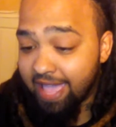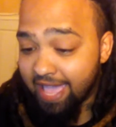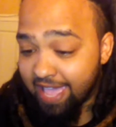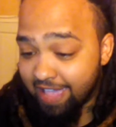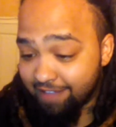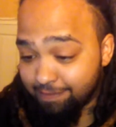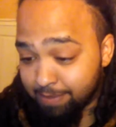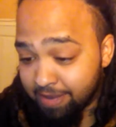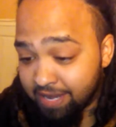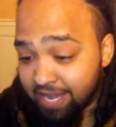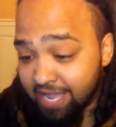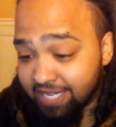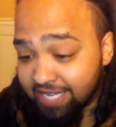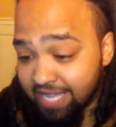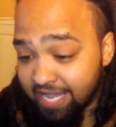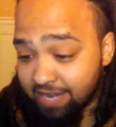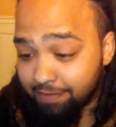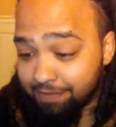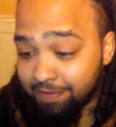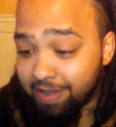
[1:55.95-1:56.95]
have been
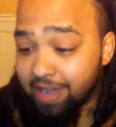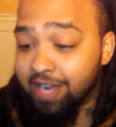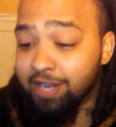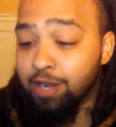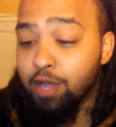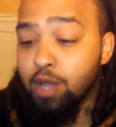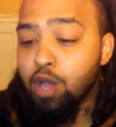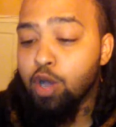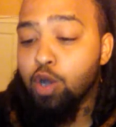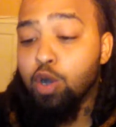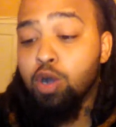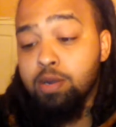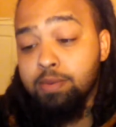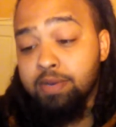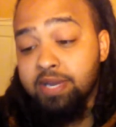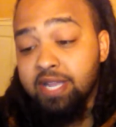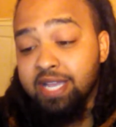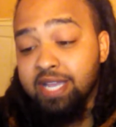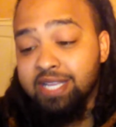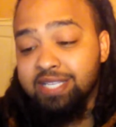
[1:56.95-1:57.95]
identified
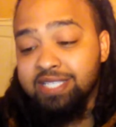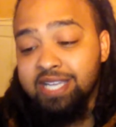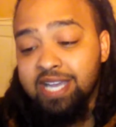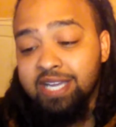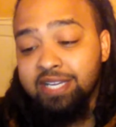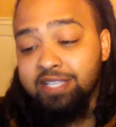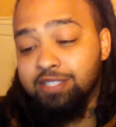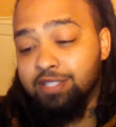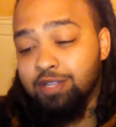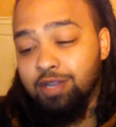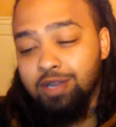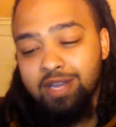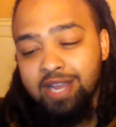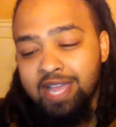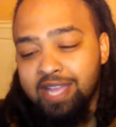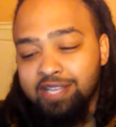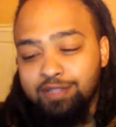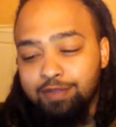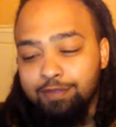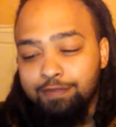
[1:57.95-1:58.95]
orbiting a tiny star
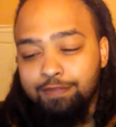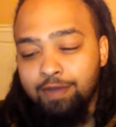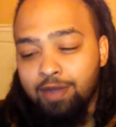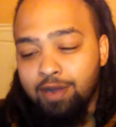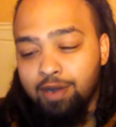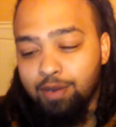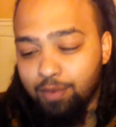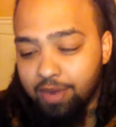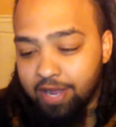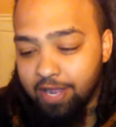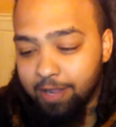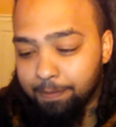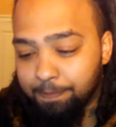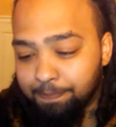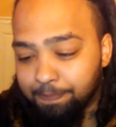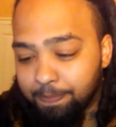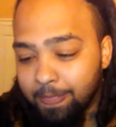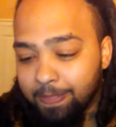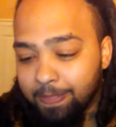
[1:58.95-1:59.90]
not too far away,